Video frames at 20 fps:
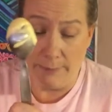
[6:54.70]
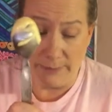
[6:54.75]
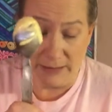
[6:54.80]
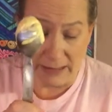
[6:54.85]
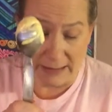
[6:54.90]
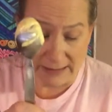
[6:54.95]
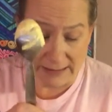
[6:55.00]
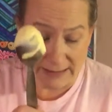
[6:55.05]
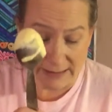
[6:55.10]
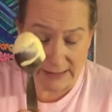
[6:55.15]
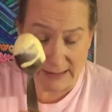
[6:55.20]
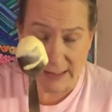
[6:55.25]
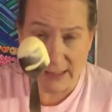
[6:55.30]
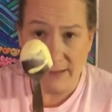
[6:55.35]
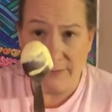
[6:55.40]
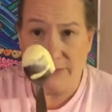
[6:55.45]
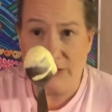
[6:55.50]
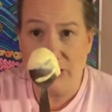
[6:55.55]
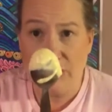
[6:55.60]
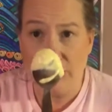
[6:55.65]
It does
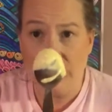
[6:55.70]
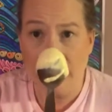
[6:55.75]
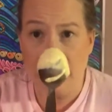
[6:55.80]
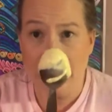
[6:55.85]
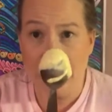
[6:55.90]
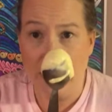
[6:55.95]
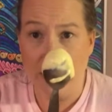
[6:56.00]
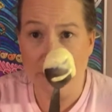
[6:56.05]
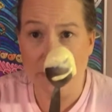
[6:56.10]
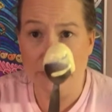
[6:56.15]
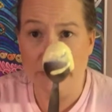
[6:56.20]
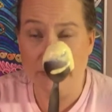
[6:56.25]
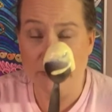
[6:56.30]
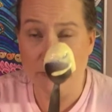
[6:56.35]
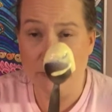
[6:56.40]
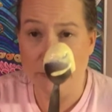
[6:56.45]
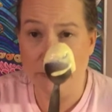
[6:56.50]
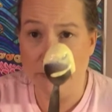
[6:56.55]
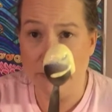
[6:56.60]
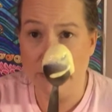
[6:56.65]
have 2
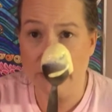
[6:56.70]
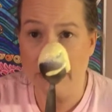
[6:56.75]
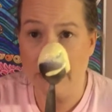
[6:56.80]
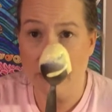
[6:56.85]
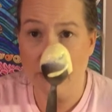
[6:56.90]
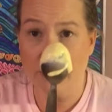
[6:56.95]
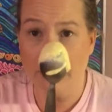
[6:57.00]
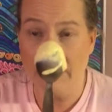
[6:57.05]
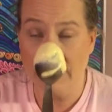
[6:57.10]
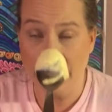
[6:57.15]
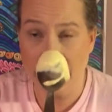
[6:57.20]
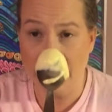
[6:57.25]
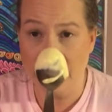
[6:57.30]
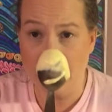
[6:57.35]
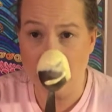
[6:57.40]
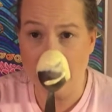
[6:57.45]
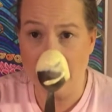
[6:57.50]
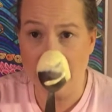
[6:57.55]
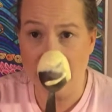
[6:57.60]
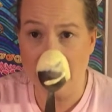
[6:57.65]
tablespoons of lemon
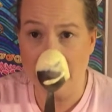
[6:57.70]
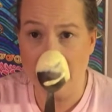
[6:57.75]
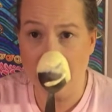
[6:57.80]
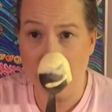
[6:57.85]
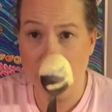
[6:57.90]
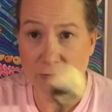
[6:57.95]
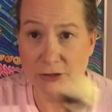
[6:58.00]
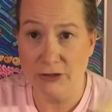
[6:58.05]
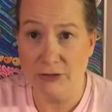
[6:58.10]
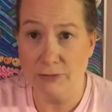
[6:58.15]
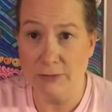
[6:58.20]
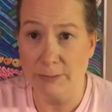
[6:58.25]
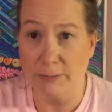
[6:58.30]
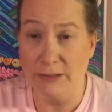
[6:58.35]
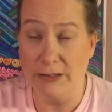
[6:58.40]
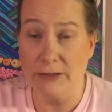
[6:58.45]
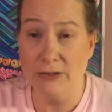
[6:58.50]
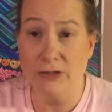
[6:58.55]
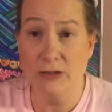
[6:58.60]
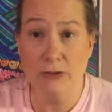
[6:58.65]
juice in it, which would
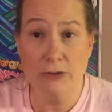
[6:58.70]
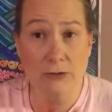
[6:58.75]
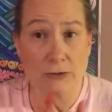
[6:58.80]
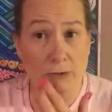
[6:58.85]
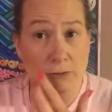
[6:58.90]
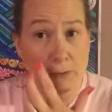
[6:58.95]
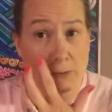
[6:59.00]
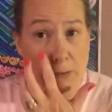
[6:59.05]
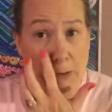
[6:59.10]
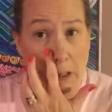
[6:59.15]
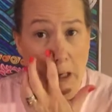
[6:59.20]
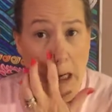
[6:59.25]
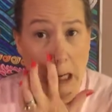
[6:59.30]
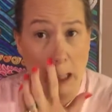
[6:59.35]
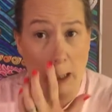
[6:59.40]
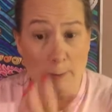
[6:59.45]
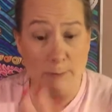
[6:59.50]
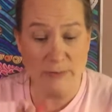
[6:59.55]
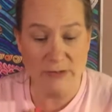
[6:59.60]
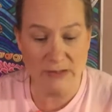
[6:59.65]
be 2
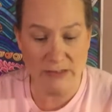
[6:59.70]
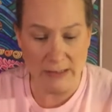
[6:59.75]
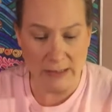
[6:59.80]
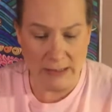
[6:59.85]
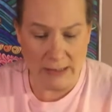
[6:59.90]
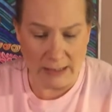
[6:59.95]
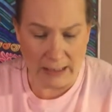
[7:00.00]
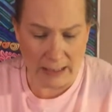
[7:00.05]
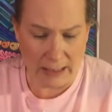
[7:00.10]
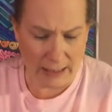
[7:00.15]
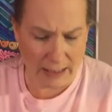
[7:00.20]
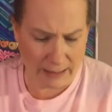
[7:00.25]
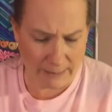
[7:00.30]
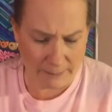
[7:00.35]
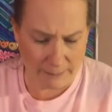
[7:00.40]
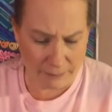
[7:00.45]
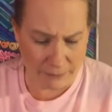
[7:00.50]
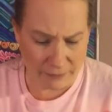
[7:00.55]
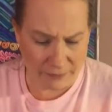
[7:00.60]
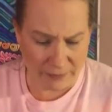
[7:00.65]
carbs.
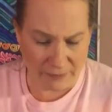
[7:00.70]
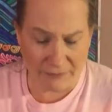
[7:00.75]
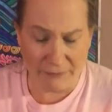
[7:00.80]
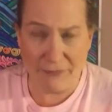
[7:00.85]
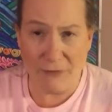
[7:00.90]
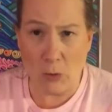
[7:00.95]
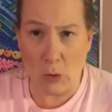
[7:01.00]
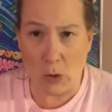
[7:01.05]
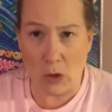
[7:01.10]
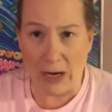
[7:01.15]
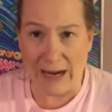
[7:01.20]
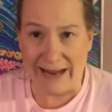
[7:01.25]
The 4